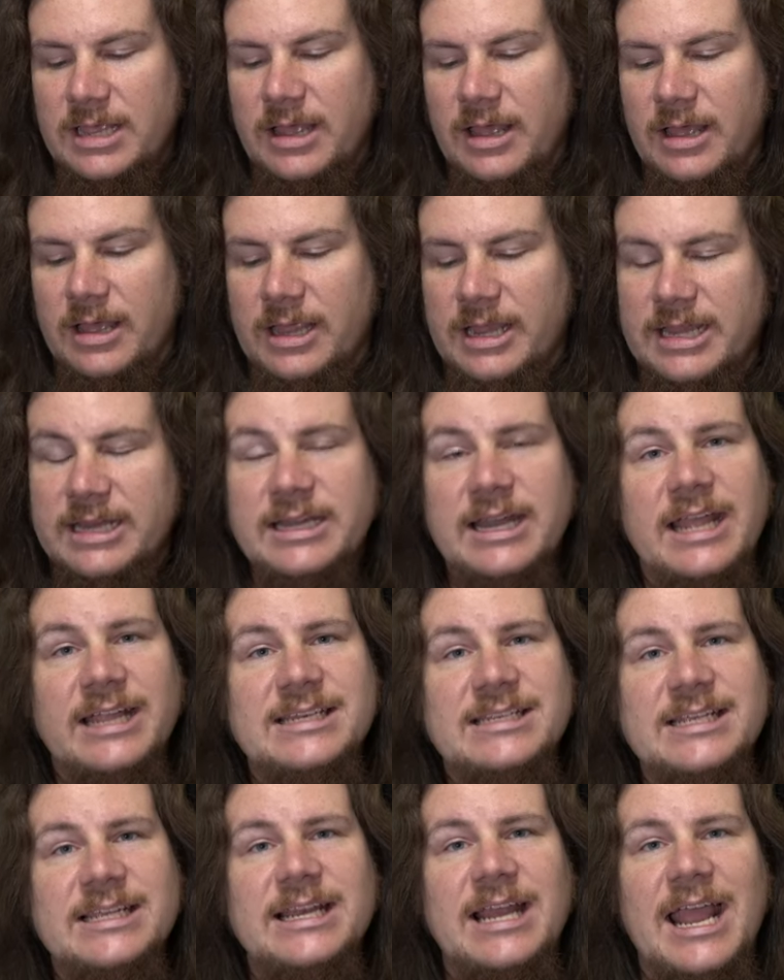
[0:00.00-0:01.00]
In
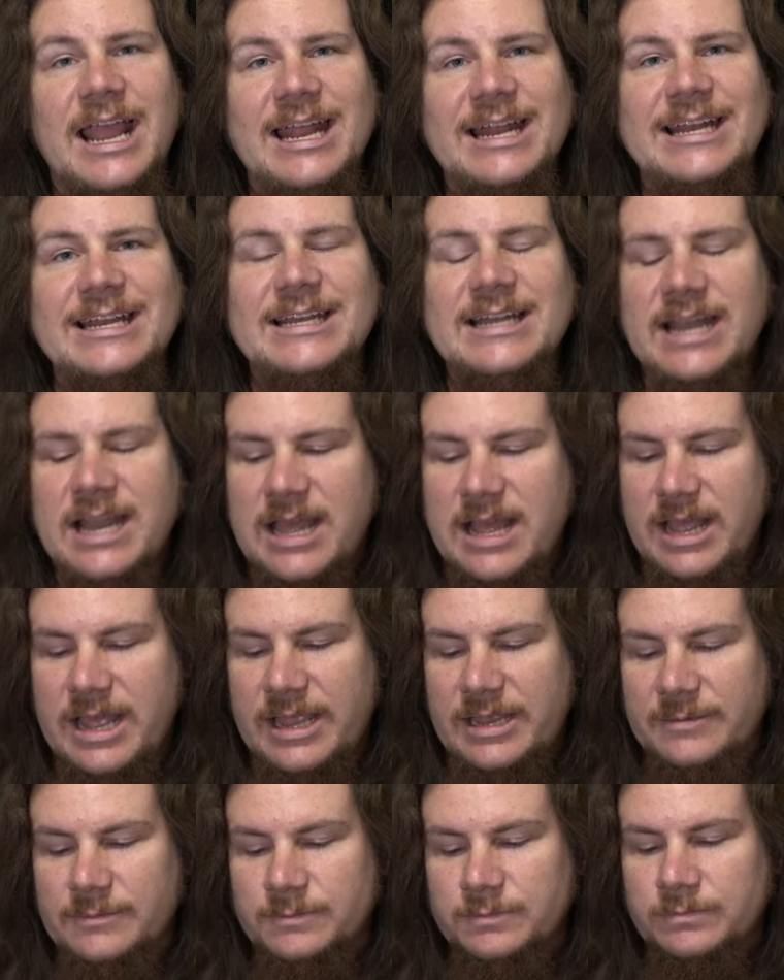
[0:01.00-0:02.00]

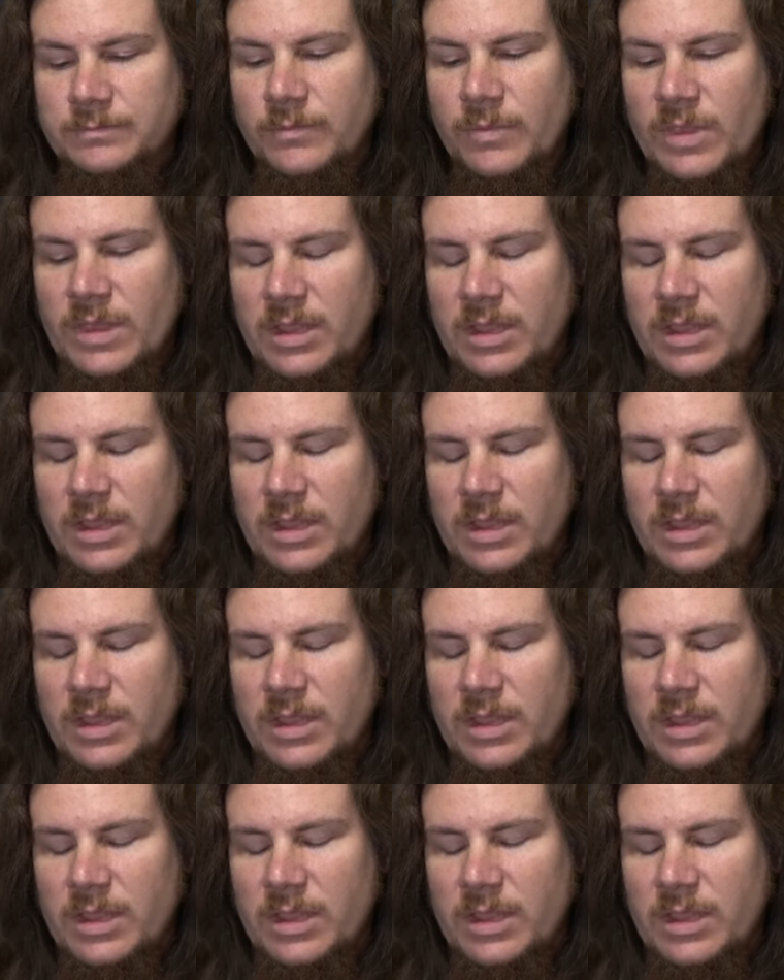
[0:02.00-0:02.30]
1989,